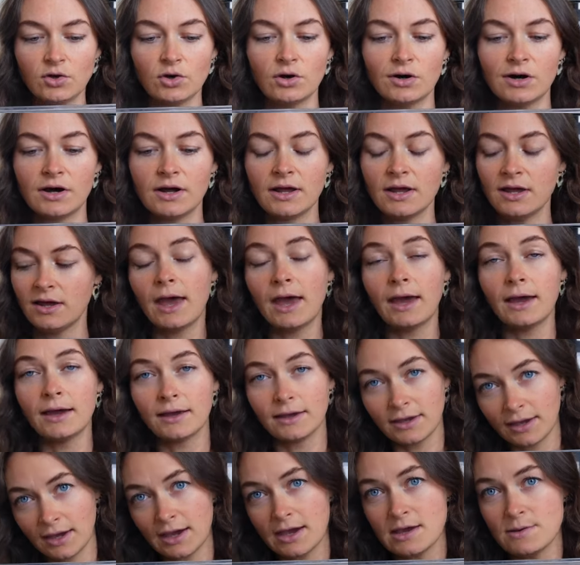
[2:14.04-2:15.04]
got
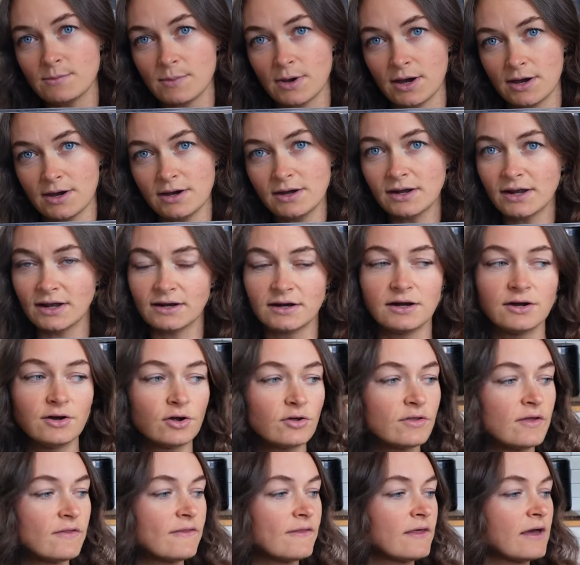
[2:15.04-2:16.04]
at Kmart, and I
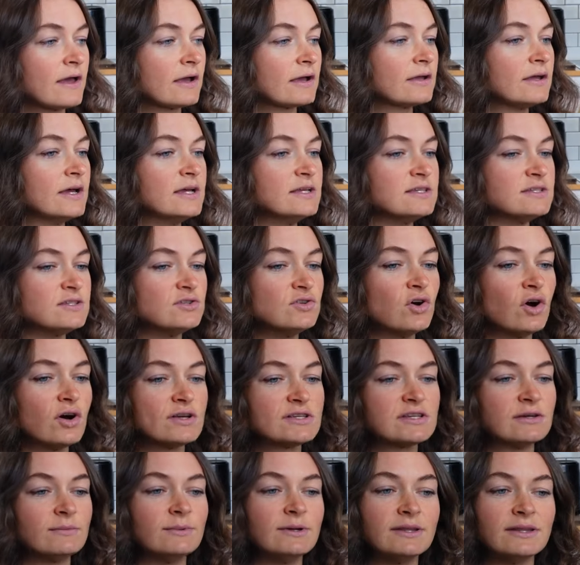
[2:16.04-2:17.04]
know that that is
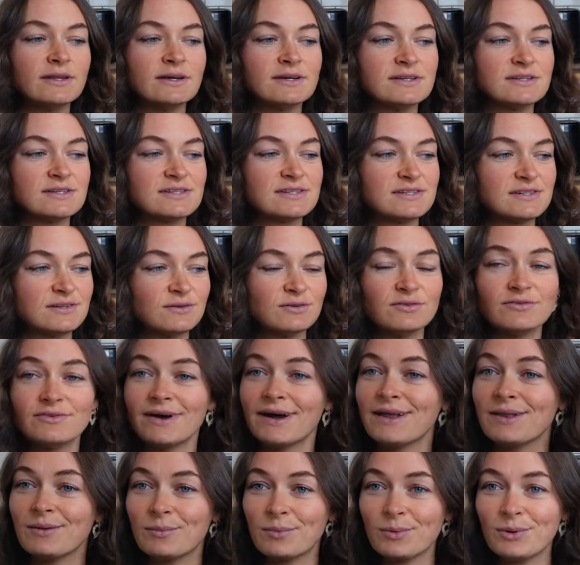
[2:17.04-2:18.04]
not something that is still
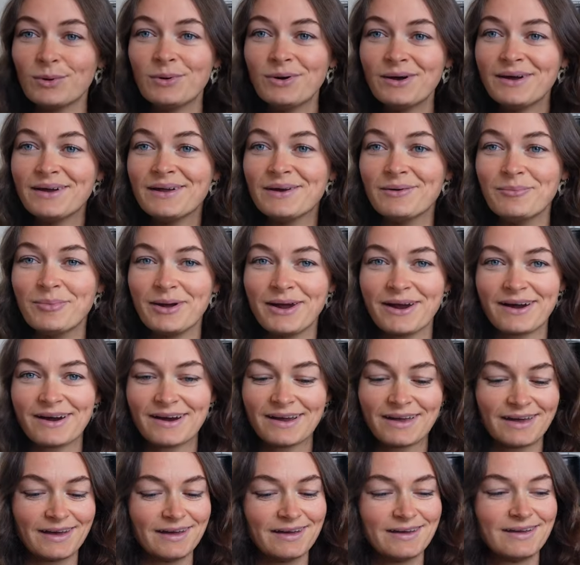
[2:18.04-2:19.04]
available in
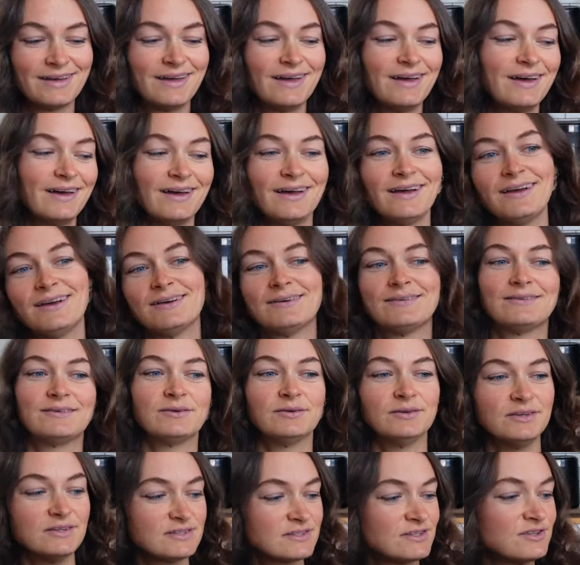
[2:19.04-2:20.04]
America.
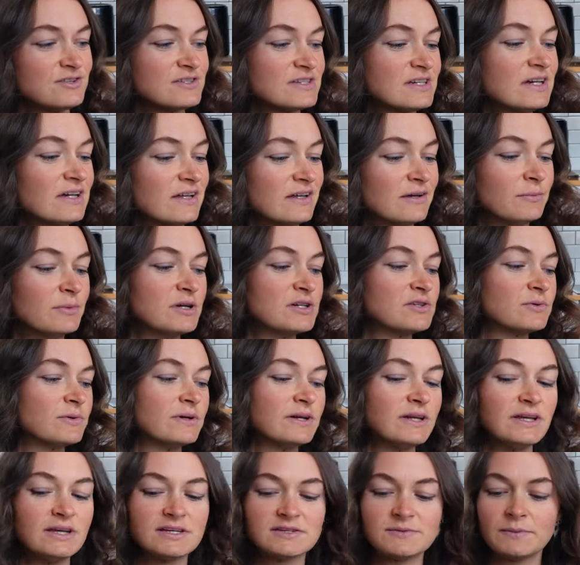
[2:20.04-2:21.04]
I'm just New Zealand, we're
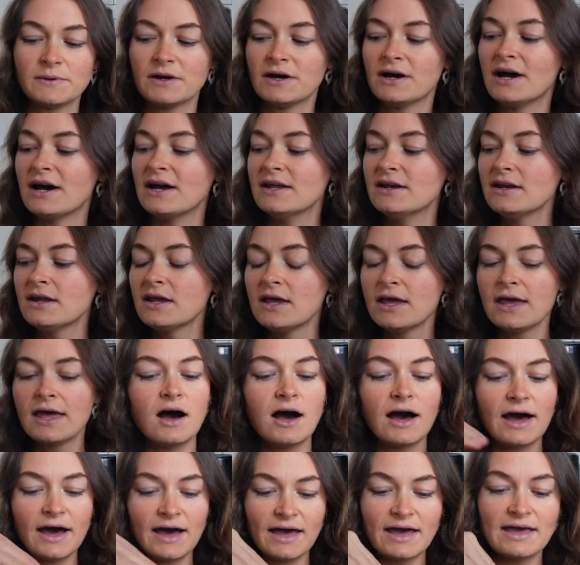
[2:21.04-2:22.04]
20 years behind.
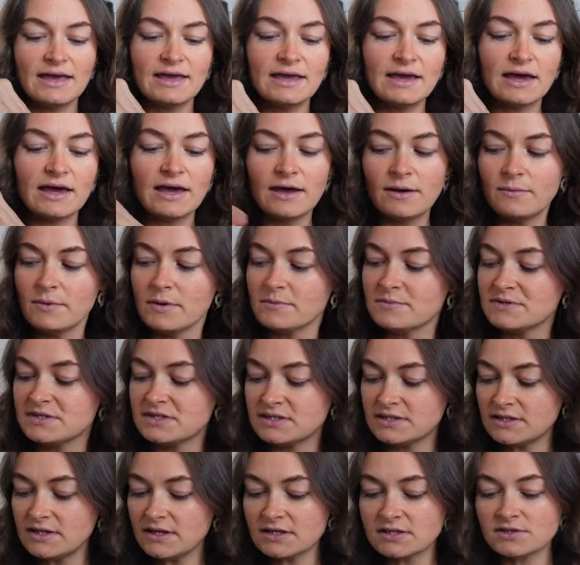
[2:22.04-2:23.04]
I am
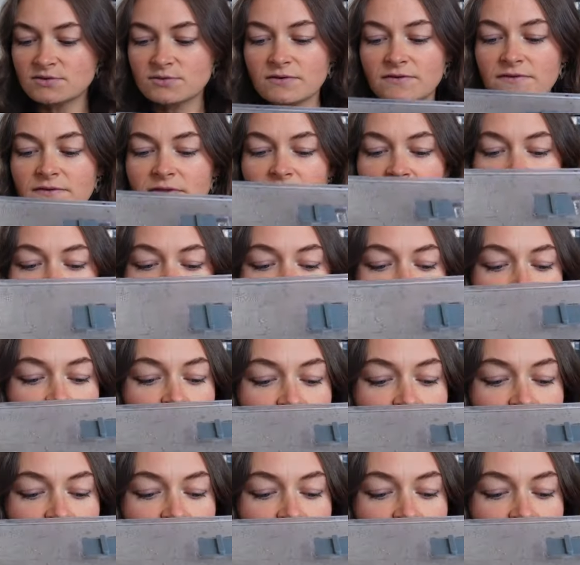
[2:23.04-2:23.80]
obsessed with these